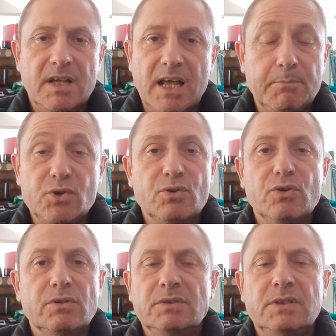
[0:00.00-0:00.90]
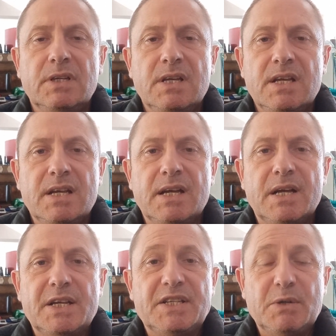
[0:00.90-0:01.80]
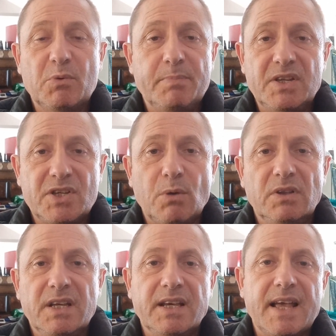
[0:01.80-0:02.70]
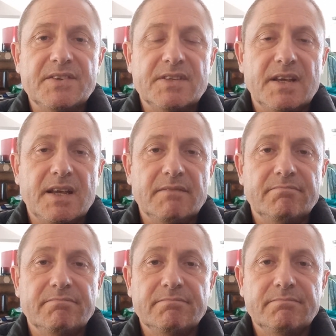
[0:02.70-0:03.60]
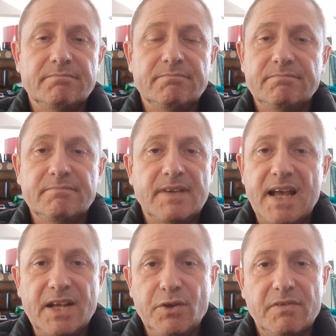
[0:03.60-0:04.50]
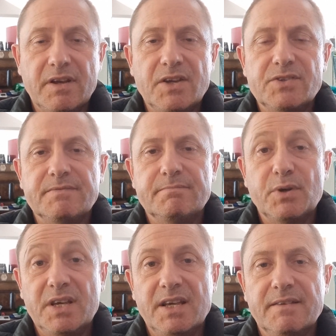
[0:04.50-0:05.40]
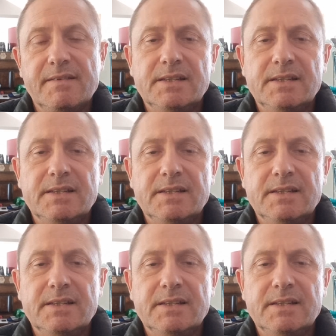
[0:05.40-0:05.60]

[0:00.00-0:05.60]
I'm sure she would be totally against it in any other nation, but here,